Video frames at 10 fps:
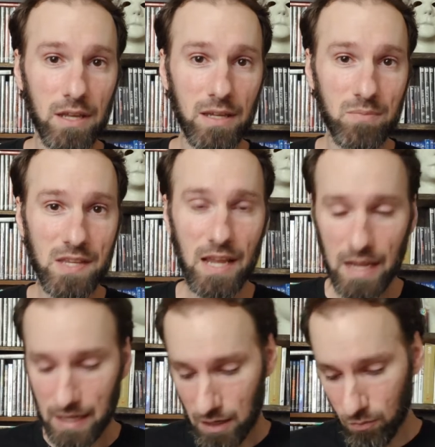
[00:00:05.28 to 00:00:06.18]
games.
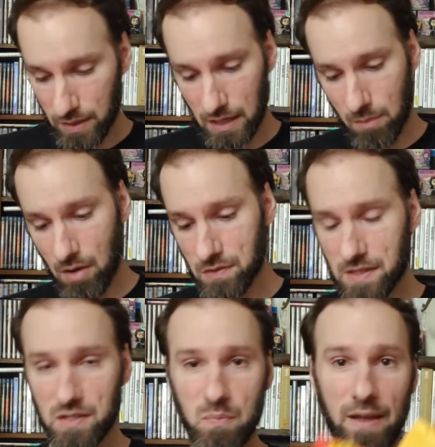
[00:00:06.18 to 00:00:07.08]
And we get about
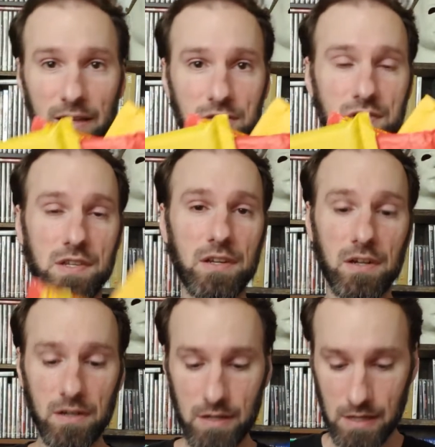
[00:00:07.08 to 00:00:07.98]
six packages
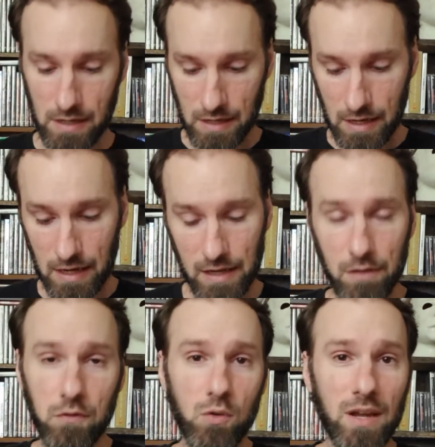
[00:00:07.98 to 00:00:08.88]
here. And
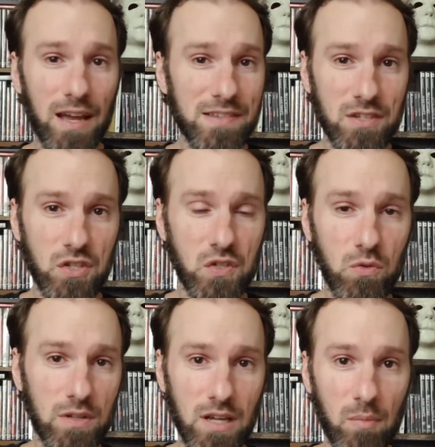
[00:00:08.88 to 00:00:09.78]
if you guys are just
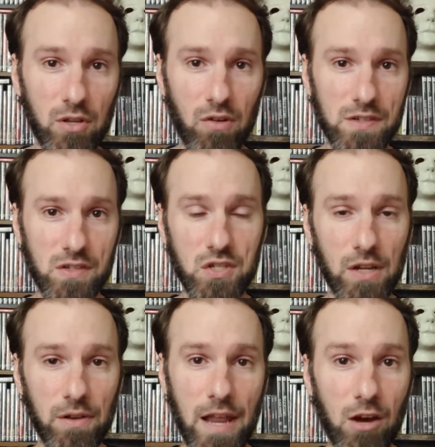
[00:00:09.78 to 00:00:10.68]
new, coming across this
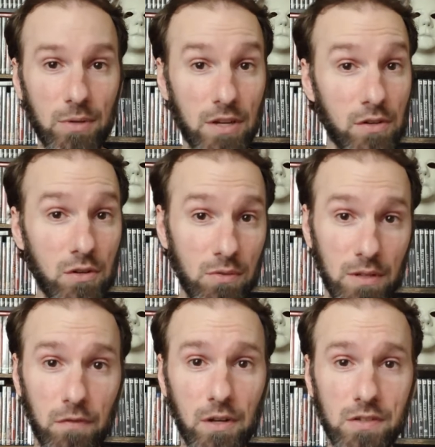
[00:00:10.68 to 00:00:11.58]
channel now and you're new, and
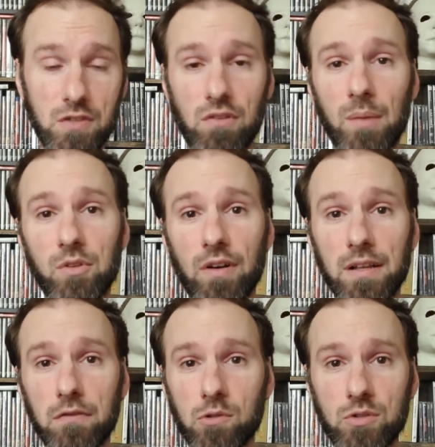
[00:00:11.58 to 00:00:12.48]
if you're not subscribed already,
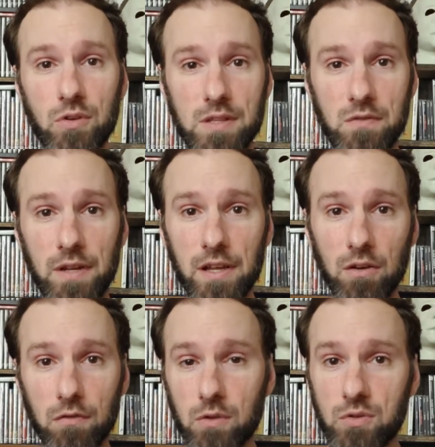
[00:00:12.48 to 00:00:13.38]
if you enjoy this
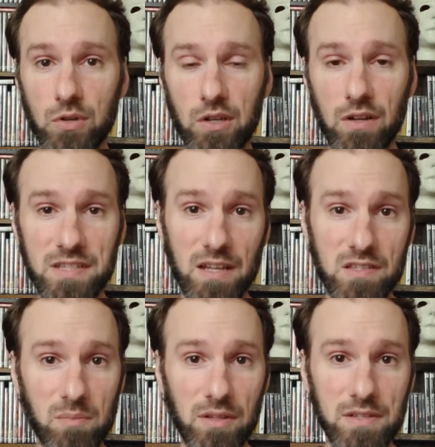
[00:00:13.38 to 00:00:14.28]
video, if you enjoy content
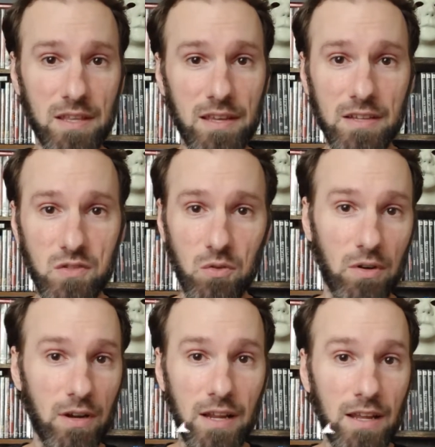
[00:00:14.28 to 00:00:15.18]
similar to this,
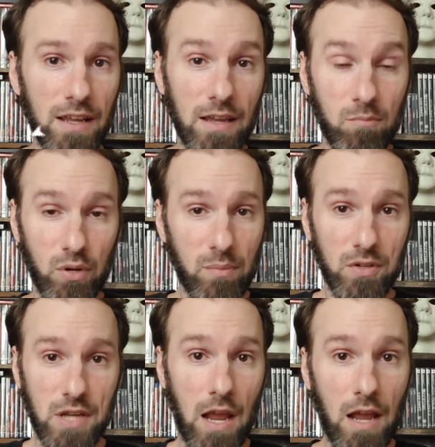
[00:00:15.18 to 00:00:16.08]
or pretty
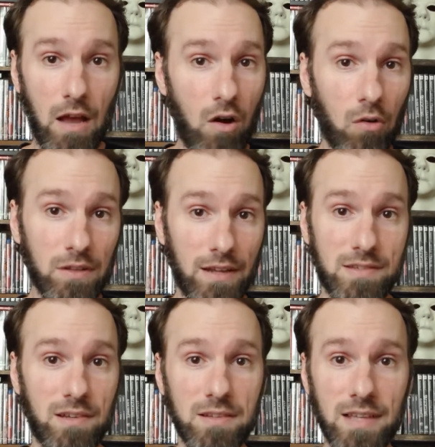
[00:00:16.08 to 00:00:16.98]
much all kinds
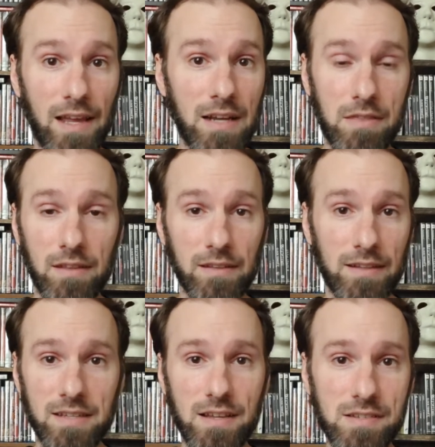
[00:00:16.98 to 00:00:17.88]
of content, anything
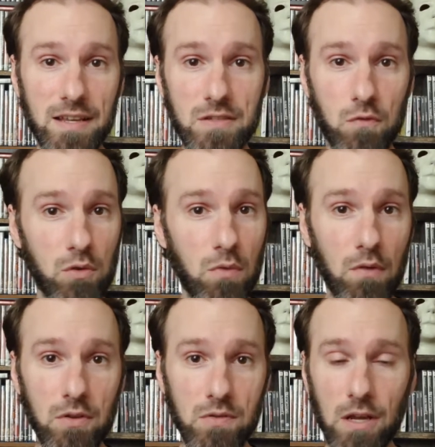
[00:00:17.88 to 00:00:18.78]
like taste tests, food
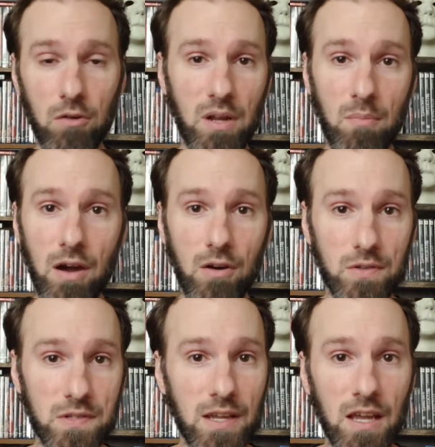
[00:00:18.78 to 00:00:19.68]
reviews, out and
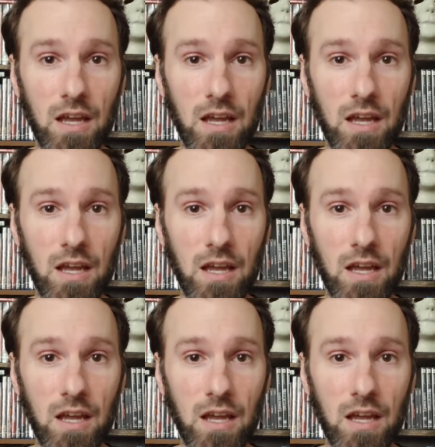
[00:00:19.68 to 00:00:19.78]
about,